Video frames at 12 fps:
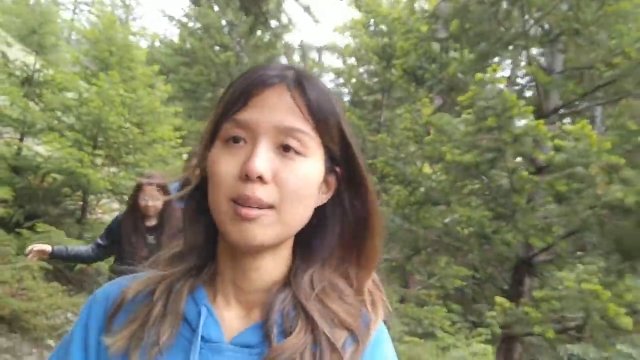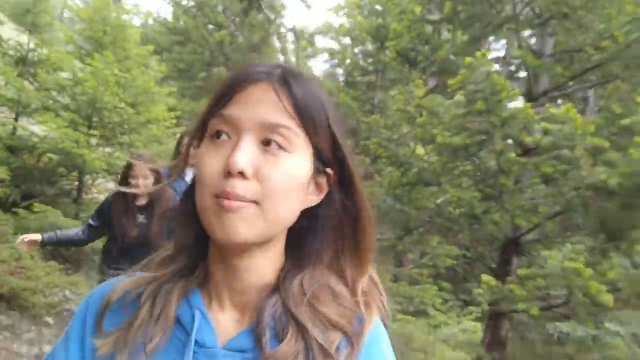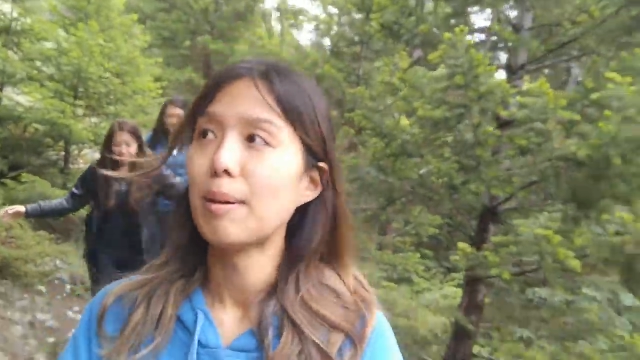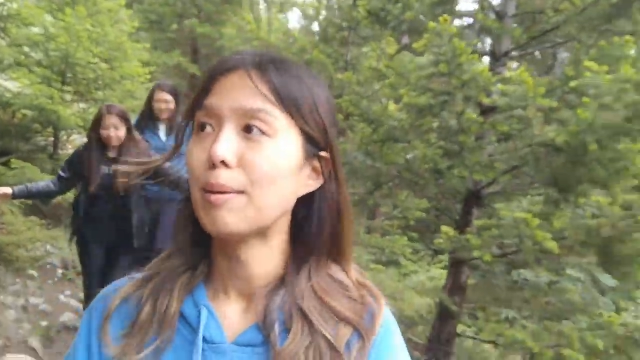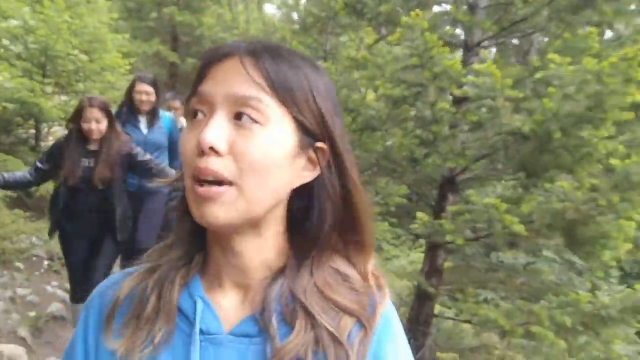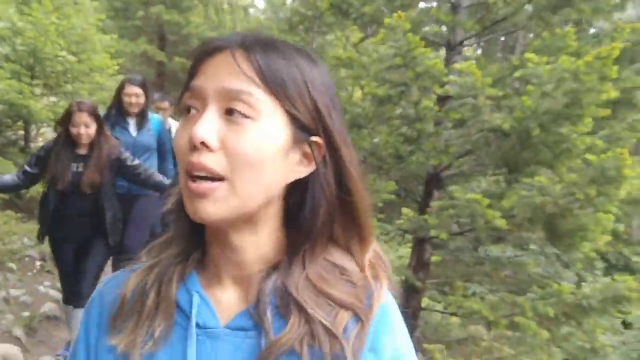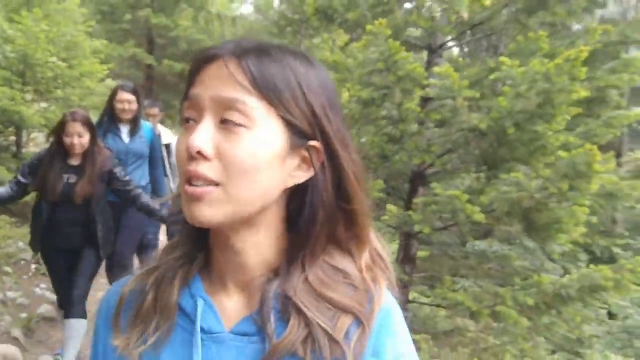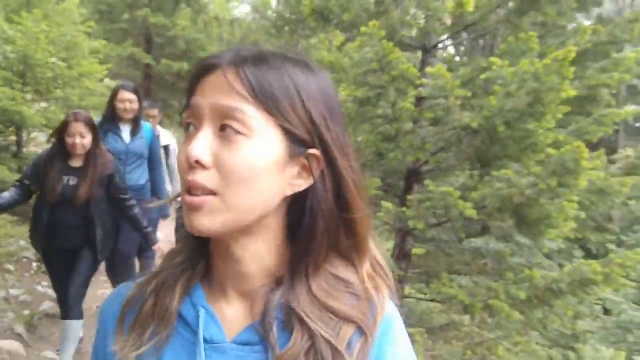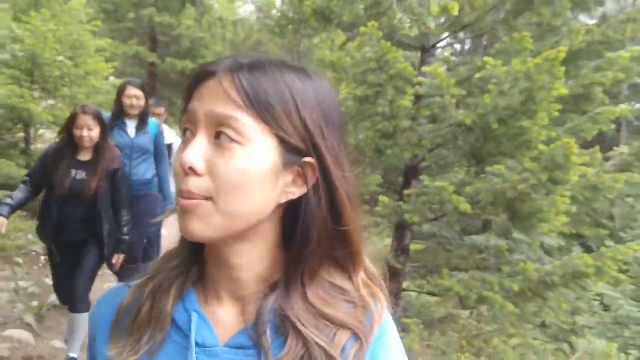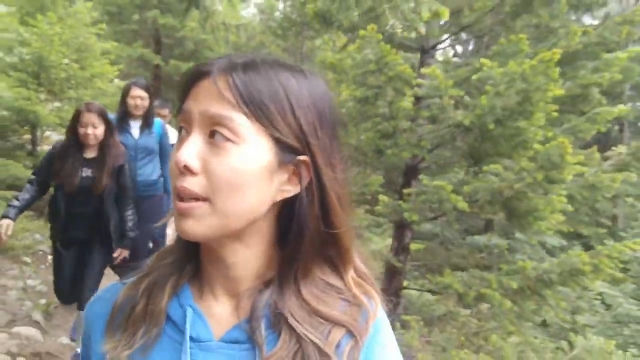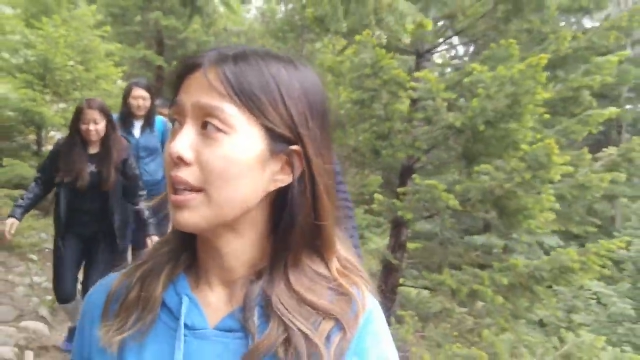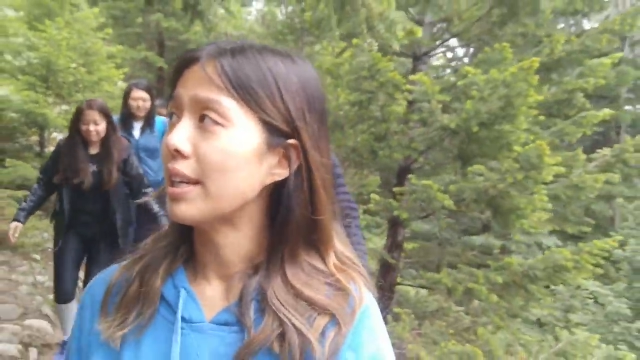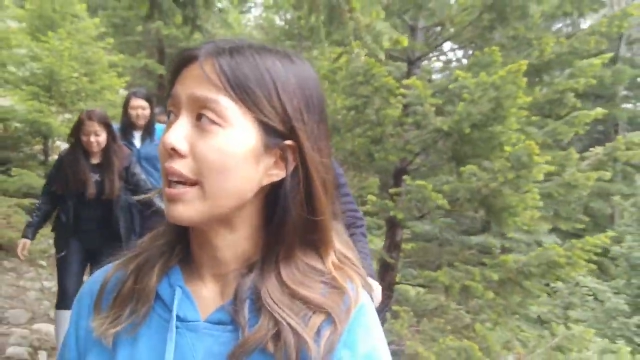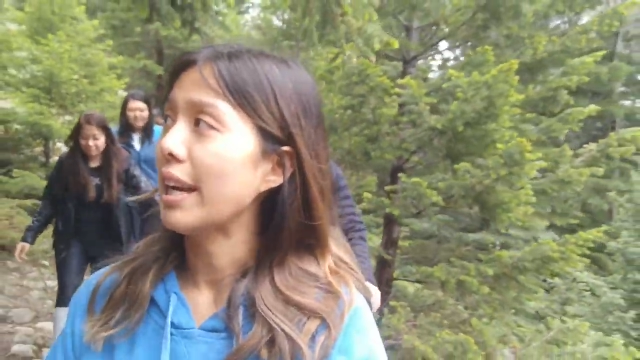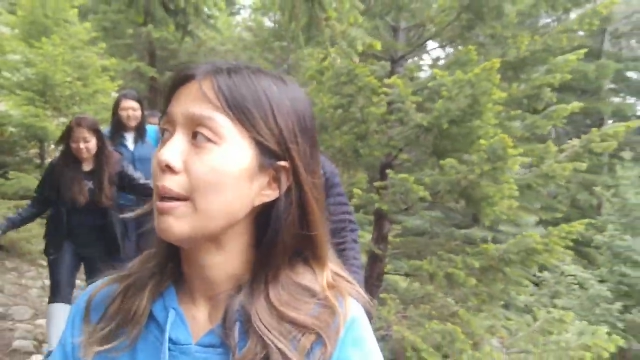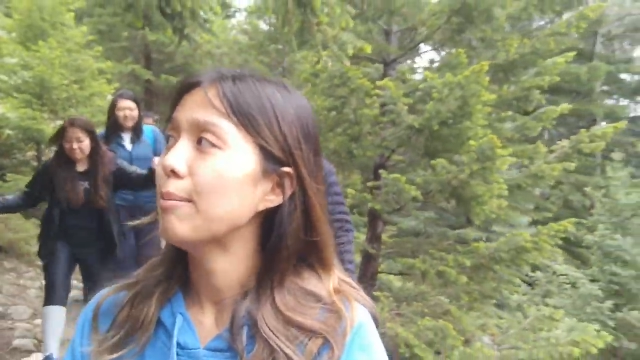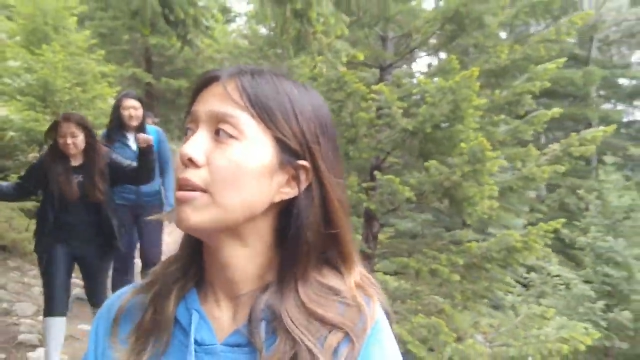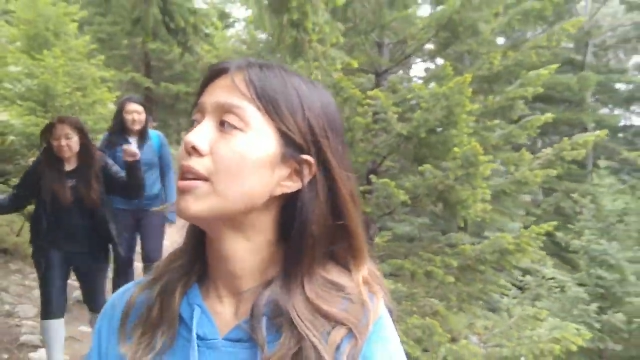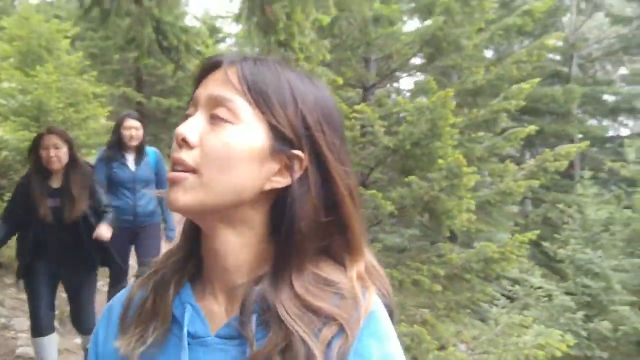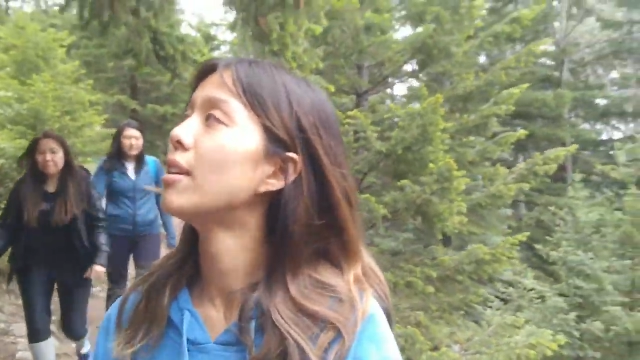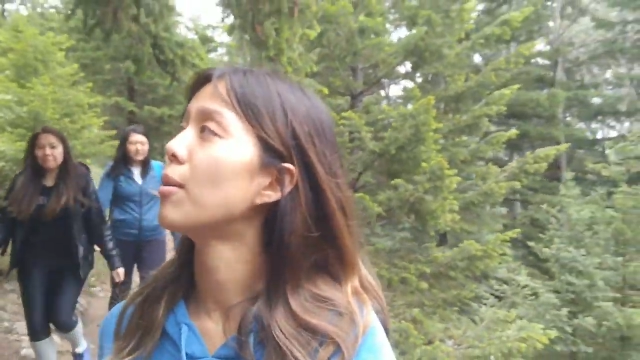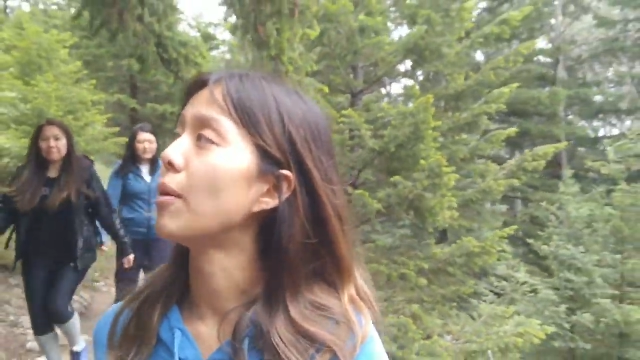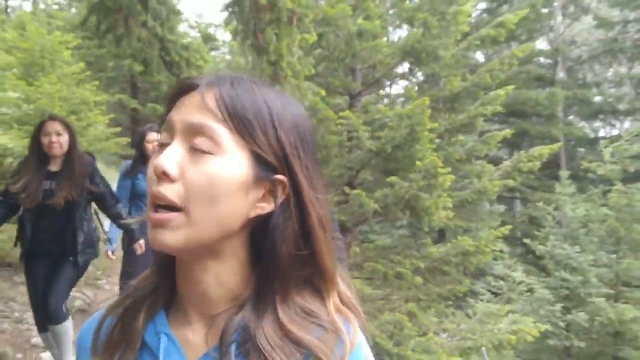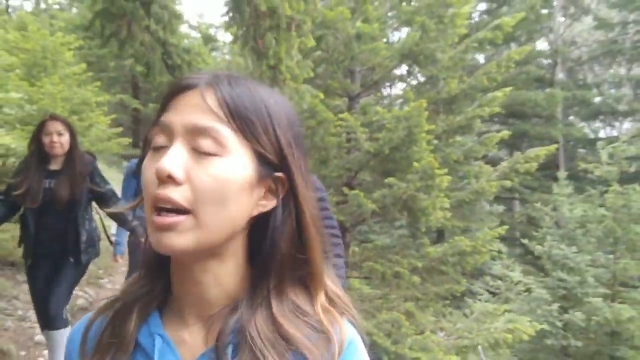but we're also playing a game
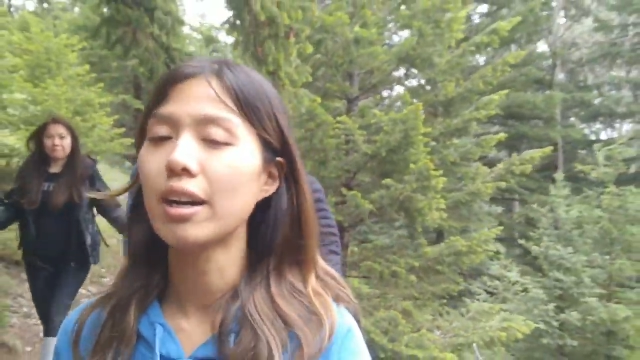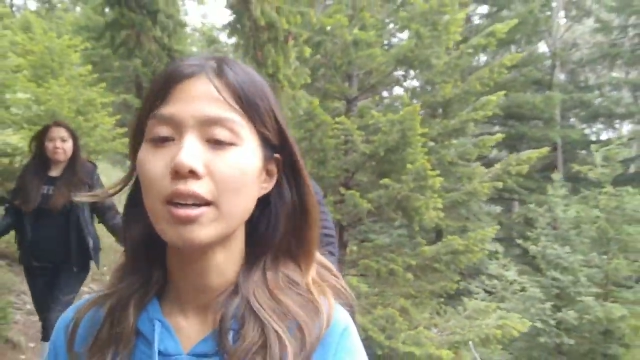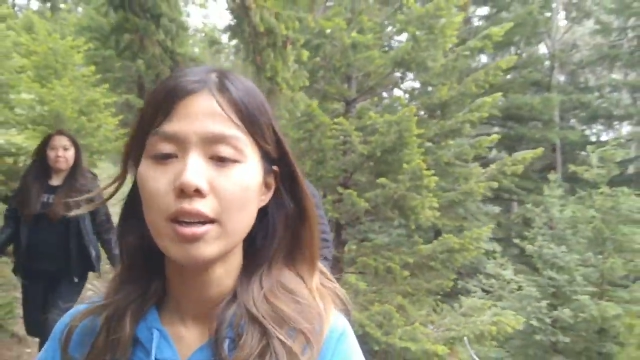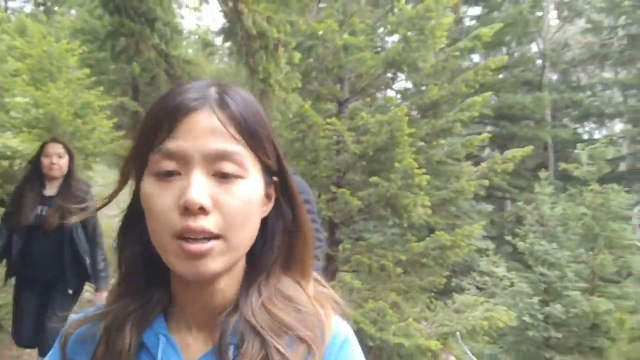where